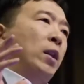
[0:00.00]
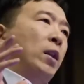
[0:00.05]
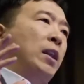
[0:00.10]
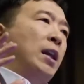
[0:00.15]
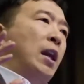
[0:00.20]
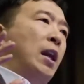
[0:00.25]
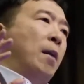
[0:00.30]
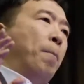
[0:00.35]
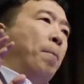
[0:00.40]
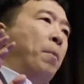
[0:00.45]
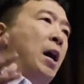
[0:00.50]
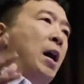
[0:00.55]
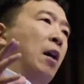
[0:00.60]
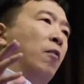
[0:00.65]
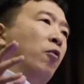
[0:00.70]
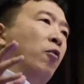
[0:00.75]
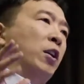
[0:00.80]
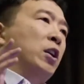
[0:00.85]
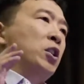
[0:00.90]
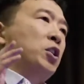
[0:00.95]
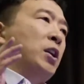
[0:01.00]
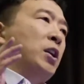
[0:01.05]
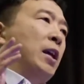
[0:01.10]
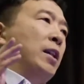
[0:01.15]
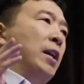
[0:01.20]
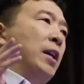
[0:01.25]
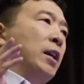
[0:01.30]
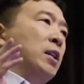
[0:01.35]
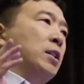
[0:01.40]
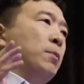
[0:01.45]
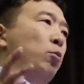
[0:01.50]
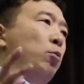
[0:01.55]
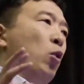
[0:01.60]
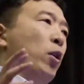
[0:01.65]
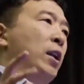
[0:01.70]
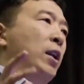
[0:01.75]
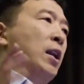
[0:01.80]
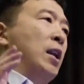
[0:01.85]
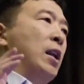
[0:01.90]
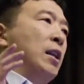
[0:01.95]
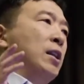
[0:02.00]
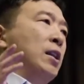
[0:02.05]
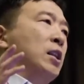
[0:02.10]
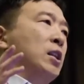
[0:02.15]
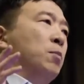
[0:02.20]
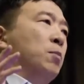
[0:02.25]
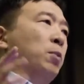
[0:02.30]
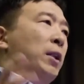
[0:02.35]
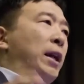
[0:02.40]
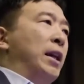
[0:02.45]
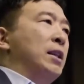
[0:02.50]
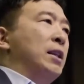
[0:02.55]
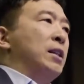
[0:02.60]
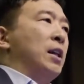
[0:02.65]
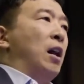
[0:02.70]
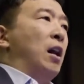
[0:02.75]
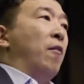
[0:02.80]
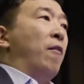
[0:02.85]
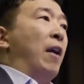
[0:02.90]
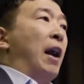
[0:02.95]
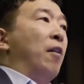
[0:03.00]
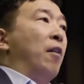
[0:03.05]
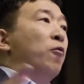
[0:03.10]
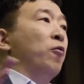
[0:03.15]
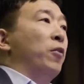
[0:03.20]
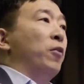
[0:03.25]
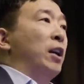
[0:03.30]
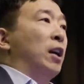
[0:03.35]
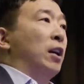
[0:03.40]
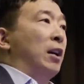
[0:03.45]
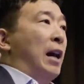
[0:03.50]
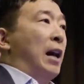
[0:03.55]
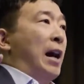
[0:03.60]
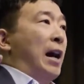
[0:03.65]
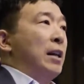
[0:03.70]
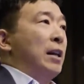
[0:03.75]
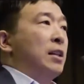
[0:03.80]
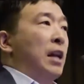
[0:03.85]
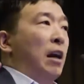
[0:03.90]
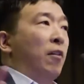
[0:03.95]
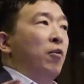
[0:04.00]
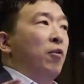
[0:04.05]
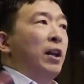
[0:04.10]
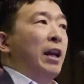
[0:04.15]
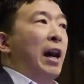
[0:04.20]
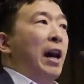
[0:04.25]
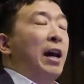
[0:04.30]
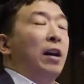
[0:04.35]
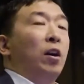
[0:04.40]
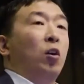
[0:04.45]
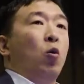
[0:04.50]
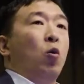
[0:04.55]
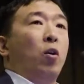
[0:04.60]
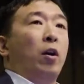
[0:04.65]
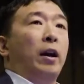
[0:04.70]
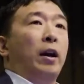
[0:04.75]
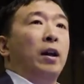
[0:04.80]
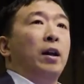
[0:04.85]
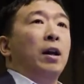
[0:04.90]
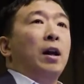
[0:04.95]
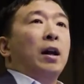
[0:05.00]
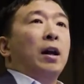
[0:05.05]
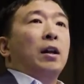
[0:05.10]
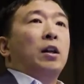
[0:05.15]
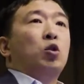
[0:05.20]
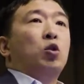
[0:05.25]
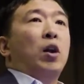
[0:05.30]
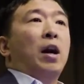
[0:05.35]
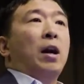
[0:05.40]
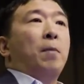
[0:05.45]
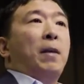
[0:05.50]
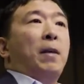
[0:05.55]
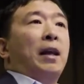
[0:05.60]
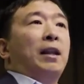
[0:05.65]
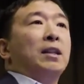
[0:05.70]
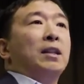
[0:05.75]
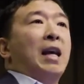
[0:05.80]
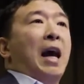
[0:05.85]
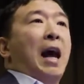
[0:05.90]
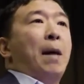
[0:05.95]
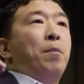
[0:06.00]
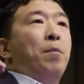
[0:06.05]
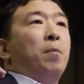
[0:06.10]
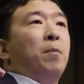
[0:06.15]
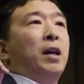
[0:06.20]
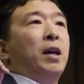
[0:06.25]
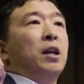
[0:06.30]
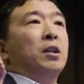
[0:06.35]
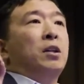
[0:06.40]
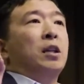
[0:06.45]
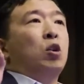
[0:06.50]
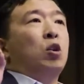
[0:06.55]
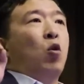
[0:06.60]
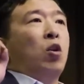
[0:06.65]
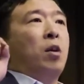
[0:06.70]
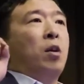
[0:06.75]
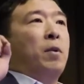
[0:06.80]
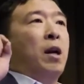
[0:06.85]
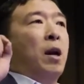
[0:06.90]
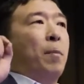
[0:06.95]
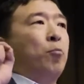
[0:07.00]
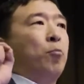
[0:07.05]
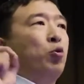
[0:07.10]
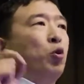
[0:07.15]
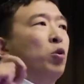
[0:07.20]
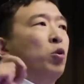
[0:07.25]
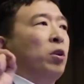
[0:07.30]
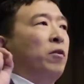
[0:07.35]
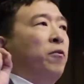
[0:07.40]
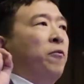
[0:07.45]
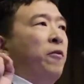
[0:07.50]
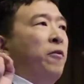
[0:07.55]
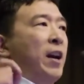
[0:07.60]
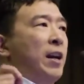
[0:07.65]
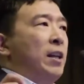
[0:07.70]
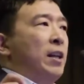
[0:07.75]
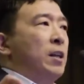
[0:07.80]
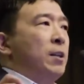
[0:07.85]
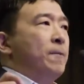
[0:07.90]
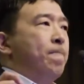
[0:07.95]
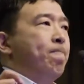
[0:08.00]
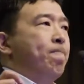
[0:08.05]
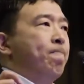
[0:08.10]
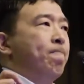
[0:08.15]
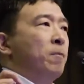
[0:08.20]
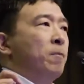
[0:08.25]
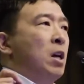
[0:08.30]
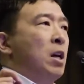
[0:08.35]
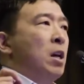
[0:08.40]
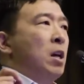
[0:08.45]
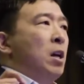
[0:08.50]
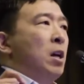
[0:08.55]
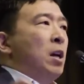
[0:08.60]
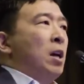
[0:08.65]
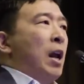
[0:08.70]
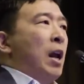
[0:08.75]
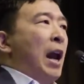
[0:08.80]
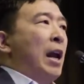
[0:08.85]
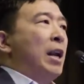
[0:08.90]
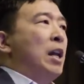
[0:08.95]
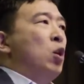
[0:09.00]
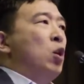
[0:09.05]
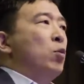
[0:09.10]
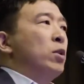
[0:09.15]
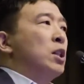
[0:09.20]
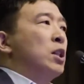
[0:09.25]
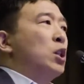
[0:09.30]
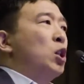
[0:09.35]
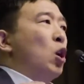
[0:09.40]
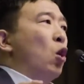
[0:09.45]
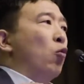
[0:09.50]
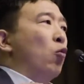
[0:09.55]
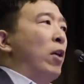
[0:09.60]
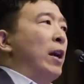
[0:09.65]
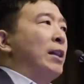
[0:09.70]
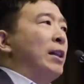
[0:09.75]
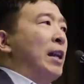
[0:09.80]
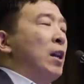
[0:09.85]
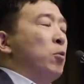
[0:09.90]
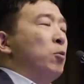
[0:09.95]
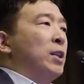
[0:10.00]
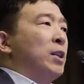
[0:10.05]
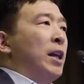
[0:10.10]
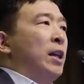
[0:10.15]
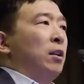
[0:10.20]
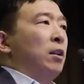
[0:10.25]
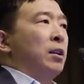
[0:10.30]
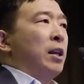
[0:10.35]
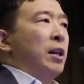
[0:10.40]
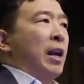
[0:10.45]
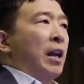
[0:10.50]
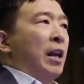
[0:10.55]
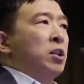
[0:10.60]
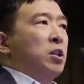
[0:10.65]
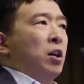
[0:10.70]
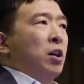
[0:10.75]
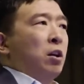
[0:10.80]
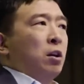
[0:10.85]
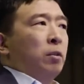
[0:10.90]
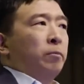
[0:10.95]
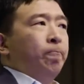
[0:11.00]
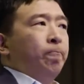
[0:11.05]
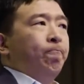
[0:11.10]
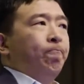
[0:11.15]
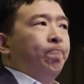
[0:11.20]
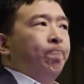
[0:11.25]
with the impoverished and the exploited and the displaced of every class, every category, to try and make this happen because it's going to be a brutal fight. And he was so right that he was killed the next year.